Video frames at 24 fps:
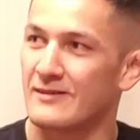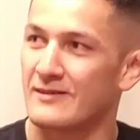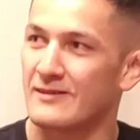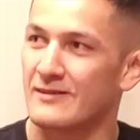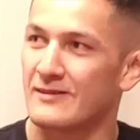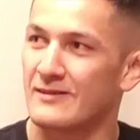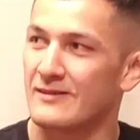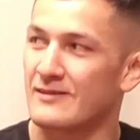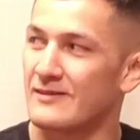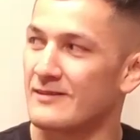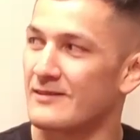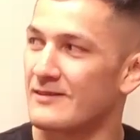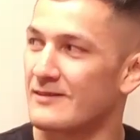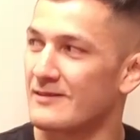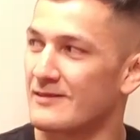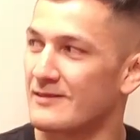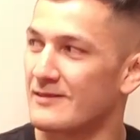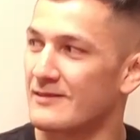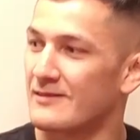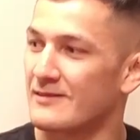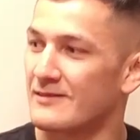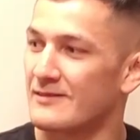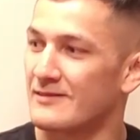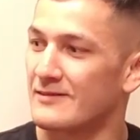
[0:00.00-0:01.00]

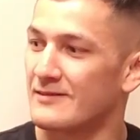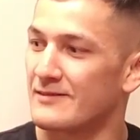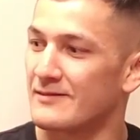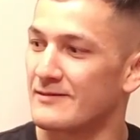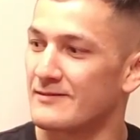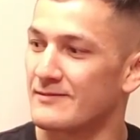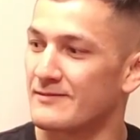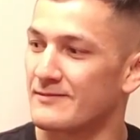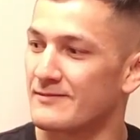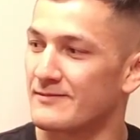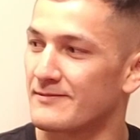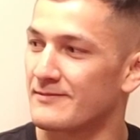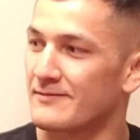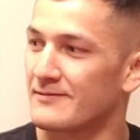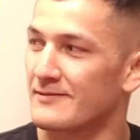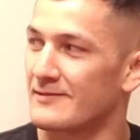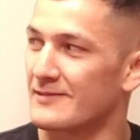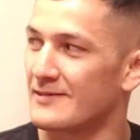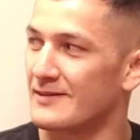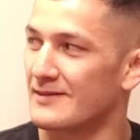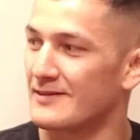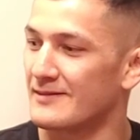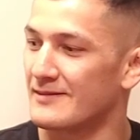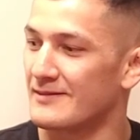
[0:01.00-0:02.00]

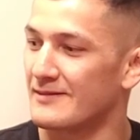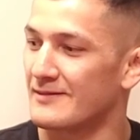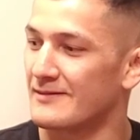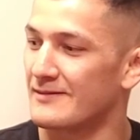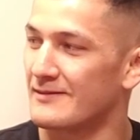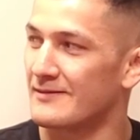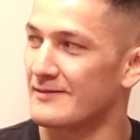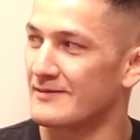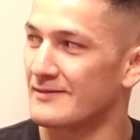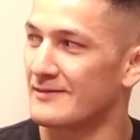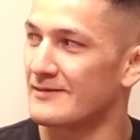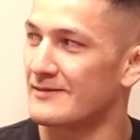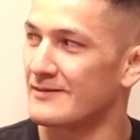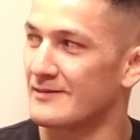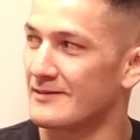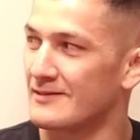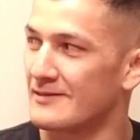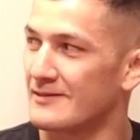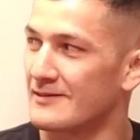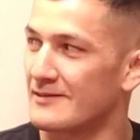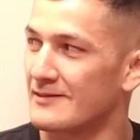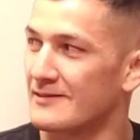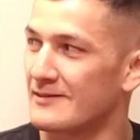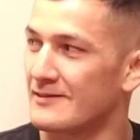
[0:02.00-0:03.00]

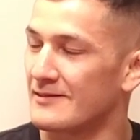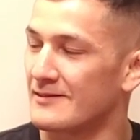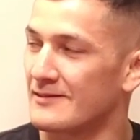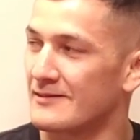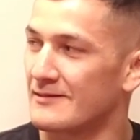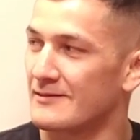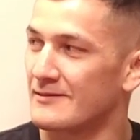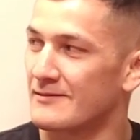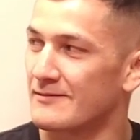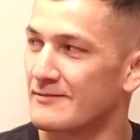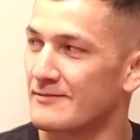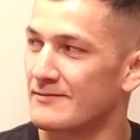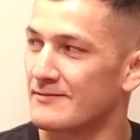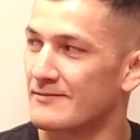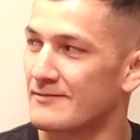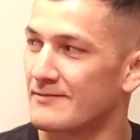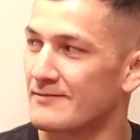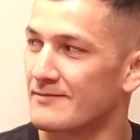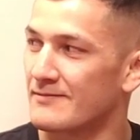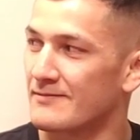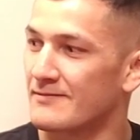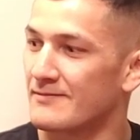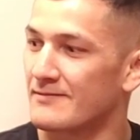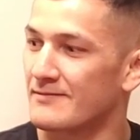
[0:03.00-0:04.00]

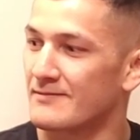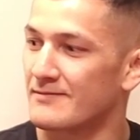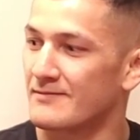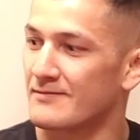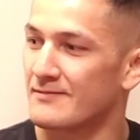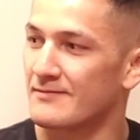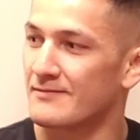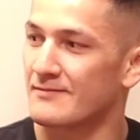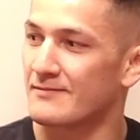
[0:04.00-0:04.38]
No words are spoken by the person on screen.